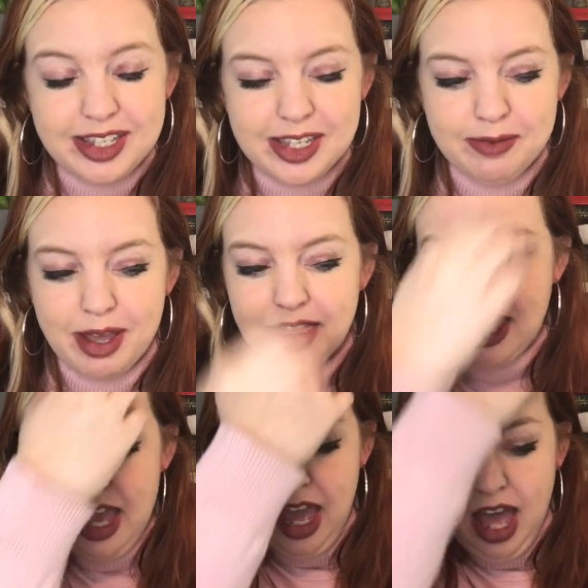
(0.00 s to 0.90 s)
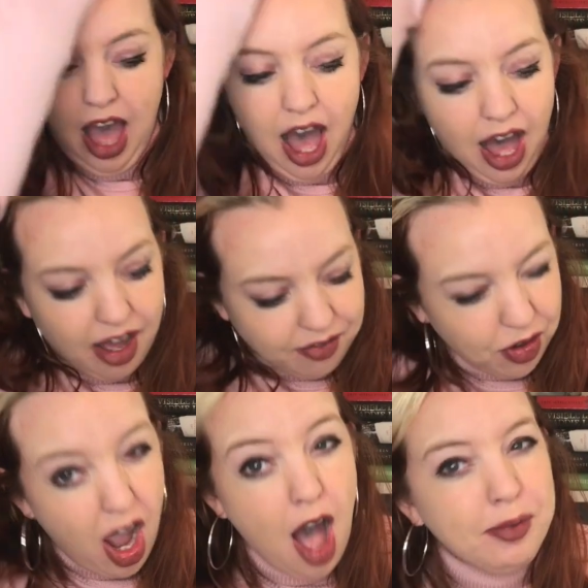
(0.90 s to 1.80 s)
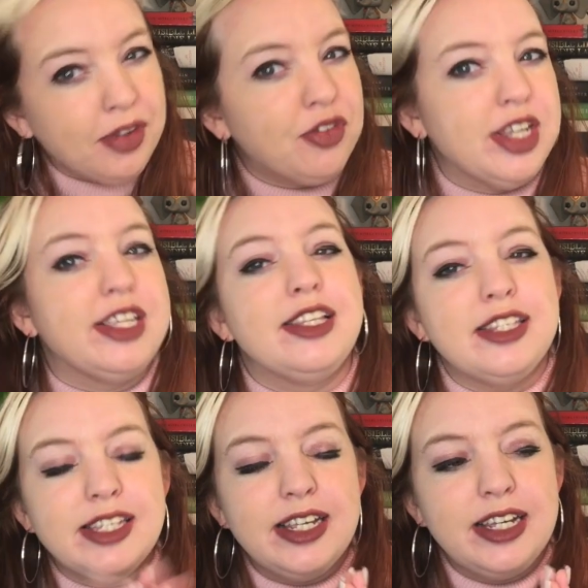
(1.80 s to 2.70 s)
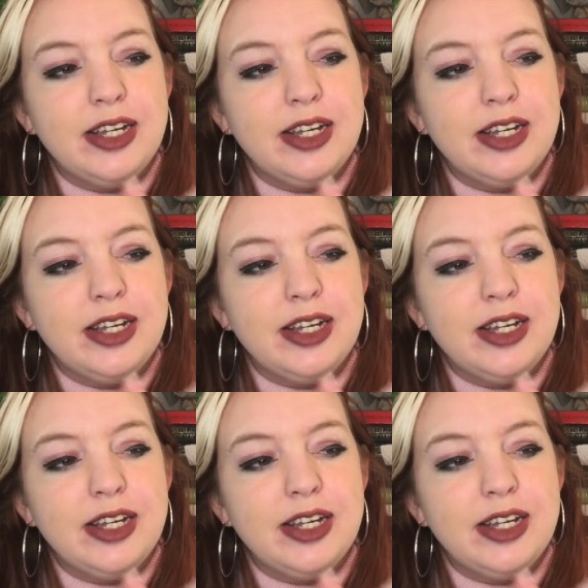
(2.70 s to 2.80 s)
this month uh, for a couple of reasons.